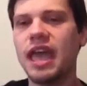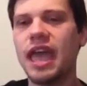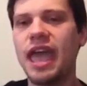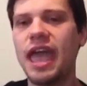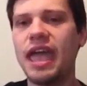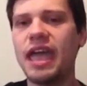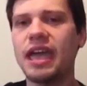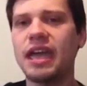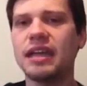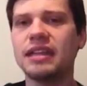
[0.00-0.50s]

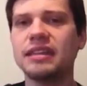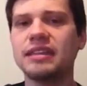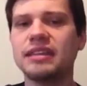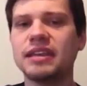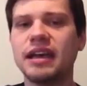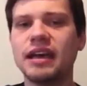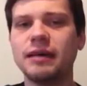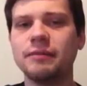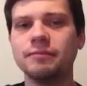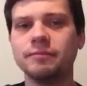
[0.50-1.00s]
And
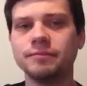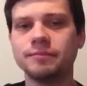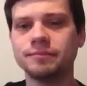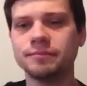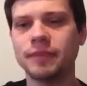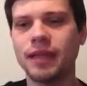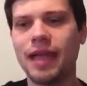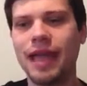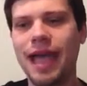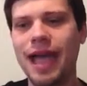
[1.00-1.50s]

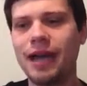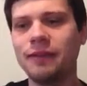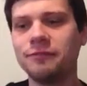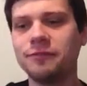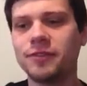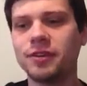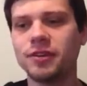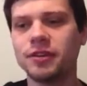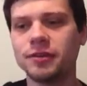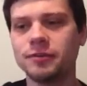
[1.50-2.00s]

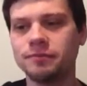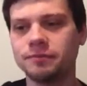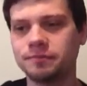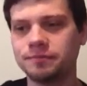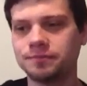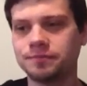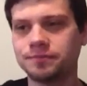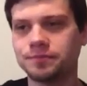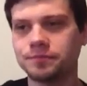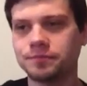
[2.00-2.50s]
after
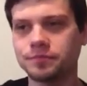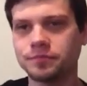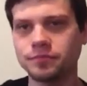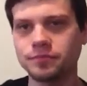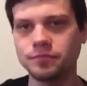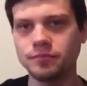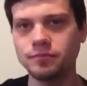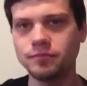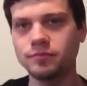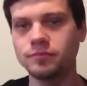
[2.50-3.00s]

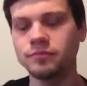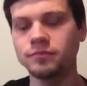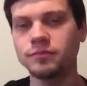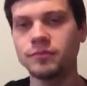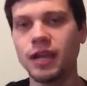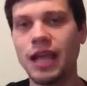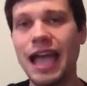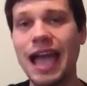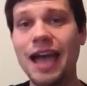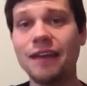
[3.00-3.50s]

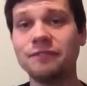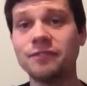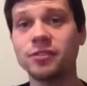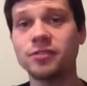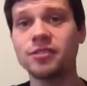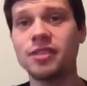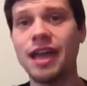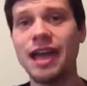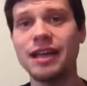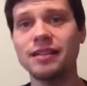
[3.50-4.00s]

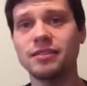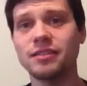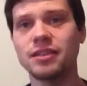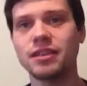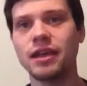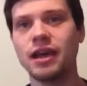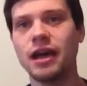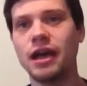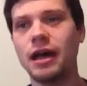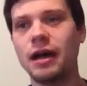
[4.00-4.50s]
that,
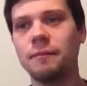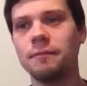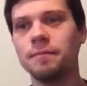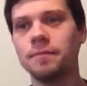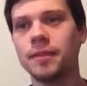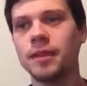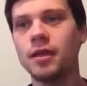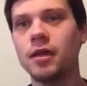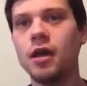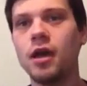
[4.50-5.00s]

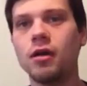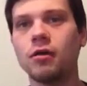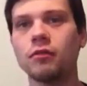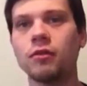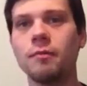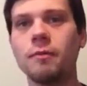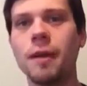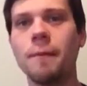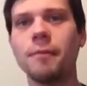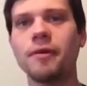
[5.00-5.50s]

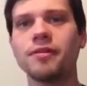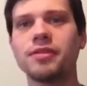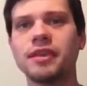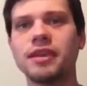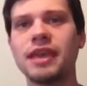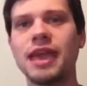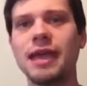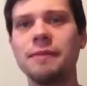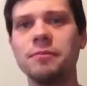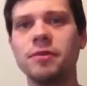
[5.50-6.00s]
remember the
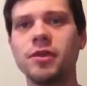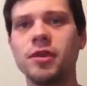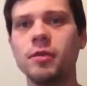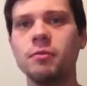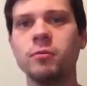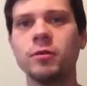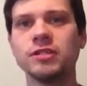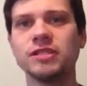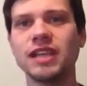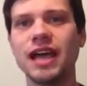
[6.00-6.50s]
GameCube
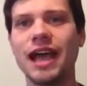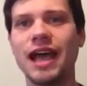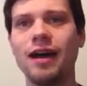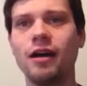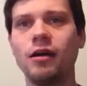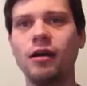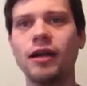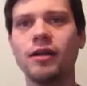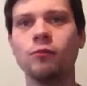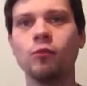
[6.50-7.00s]
was
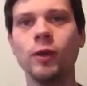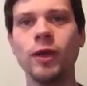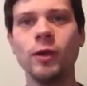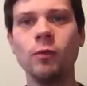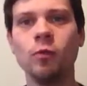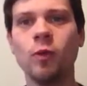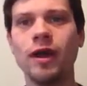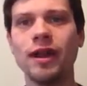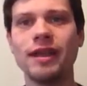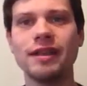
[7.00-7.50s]
out, and we
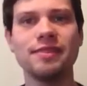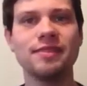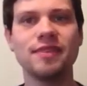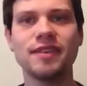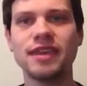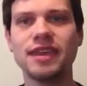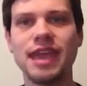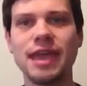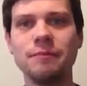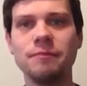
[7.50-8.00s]
wanted the
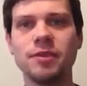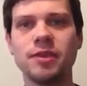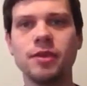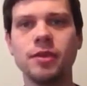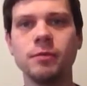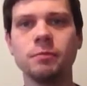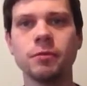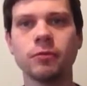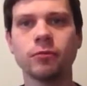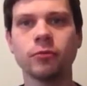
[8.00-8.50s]

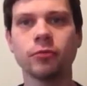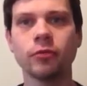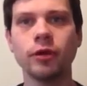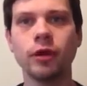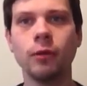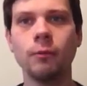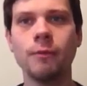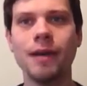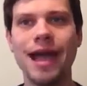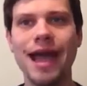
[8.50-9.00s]
GameCube
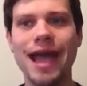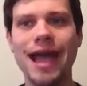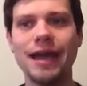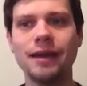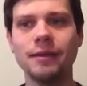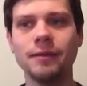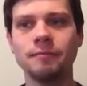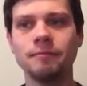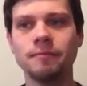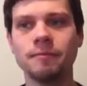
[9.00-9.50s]
real bad.